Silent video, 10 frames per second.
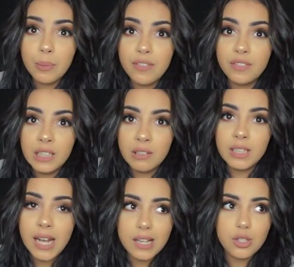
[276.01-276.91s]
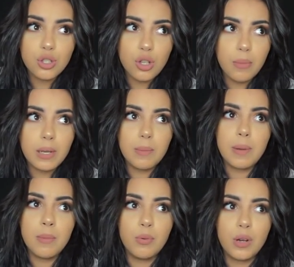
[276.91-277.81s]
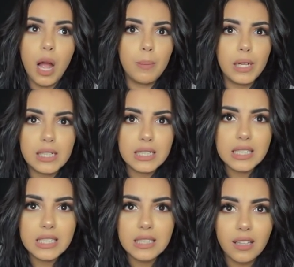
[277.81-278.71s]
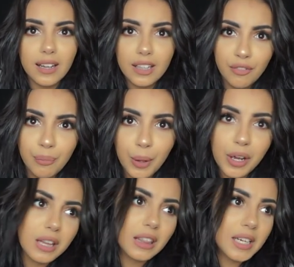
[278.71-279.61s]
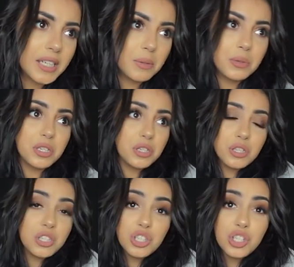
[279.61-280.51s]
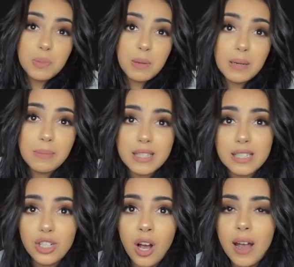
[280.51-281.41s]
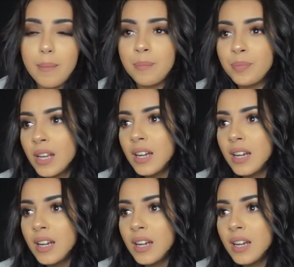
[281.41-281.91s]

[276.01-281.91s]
We've literally had so many people come in to like give birth. Like, it's just been a busy time.